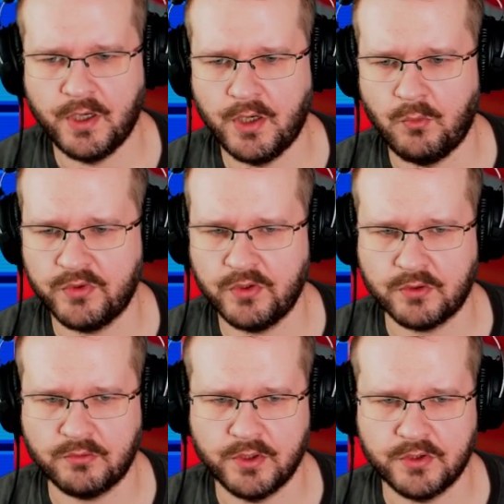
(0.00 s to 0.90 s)
Wasn't a
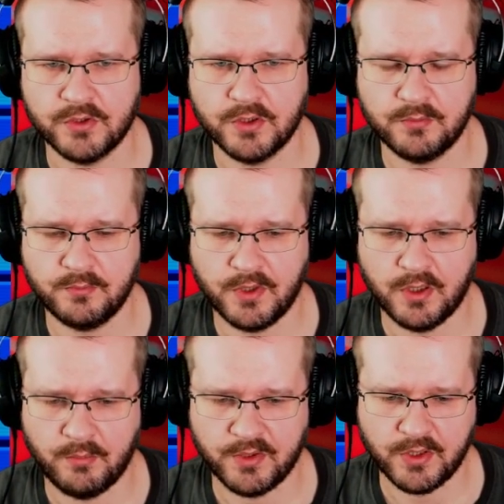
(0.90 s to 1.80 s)
great shot,
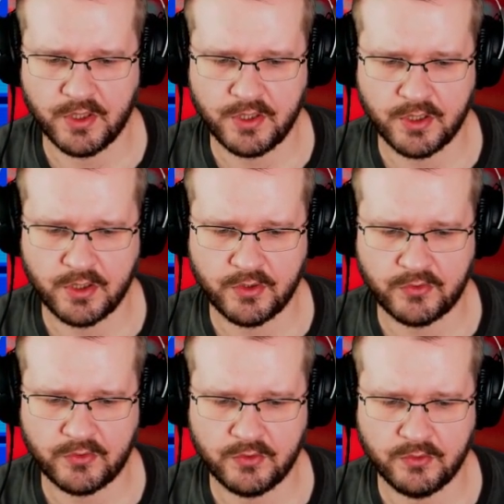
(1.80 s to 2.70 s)
but the idea
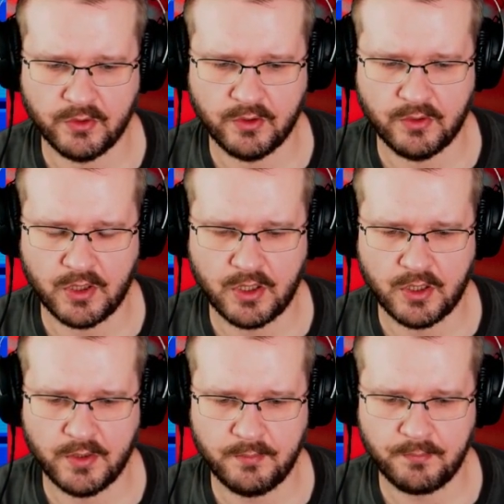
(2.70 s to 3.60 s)
is you go
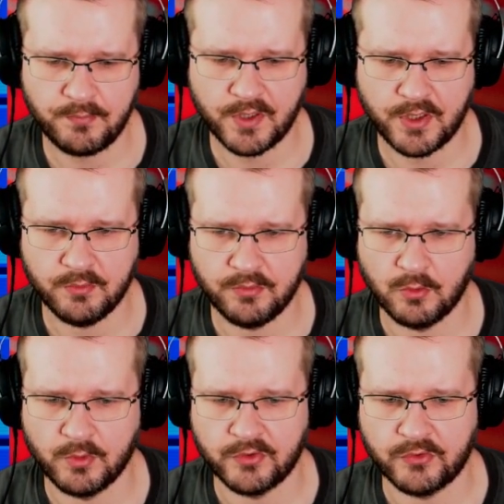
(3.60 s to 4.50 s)
high and the ball
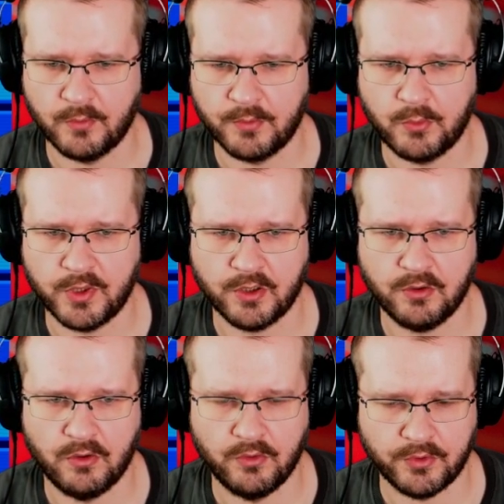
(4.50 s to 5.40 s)
will stop quicker
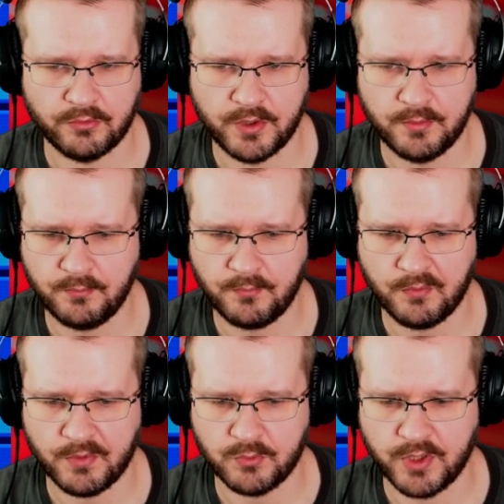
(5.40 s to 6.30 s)
on the green,
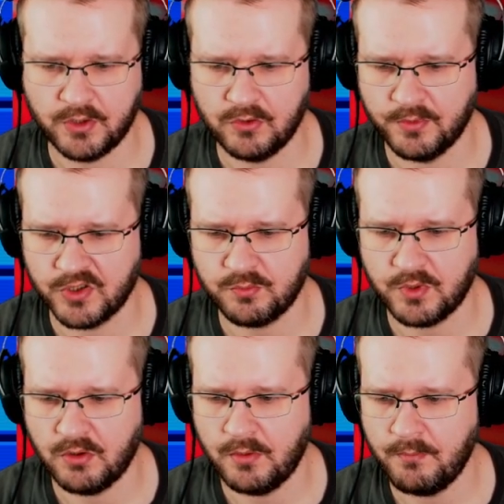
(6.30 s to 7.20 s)
but we had too much
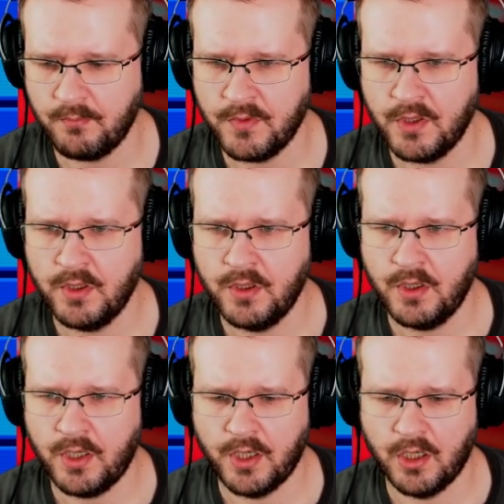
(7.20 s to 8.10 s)
power.
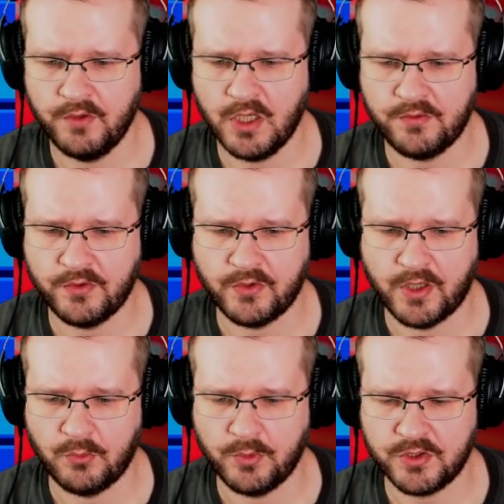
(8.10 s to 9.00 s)
And now we have the
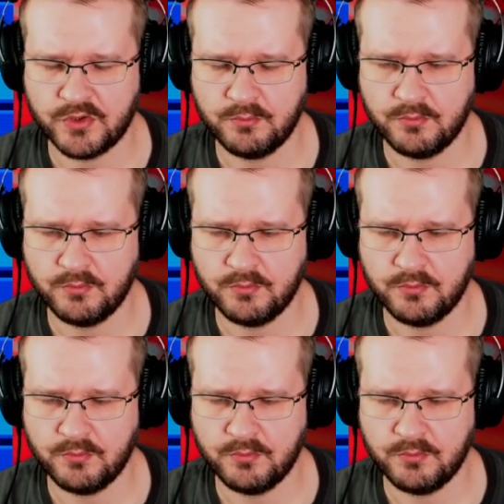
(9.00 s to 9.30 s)
sandwich.